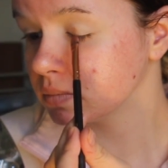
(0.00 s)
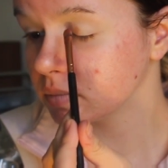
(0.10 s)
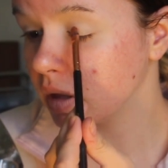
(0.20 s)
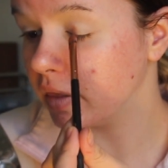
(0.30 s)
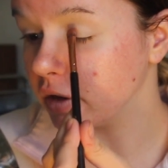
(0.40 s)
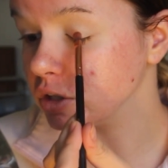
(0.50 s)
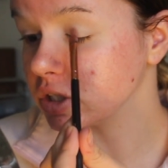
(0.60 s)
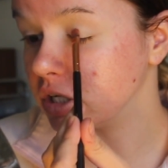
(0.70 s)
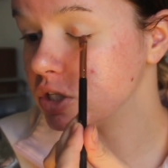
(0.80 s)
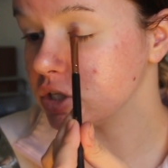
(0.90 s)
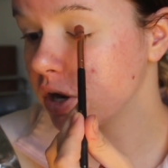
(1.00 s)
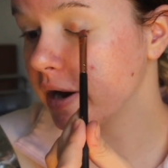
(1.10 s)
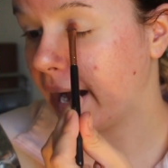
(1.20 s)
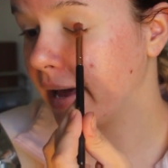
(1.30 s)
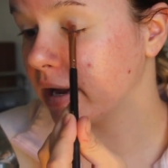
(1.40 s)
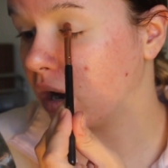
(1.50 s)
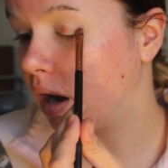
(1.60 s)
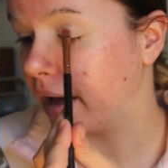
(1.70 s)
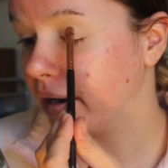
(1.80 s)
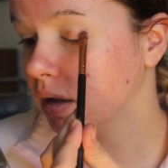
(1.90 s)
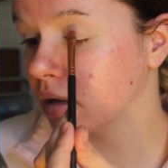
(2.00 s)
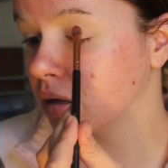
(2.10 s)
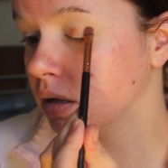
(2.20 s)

And then you're just going to start adding on.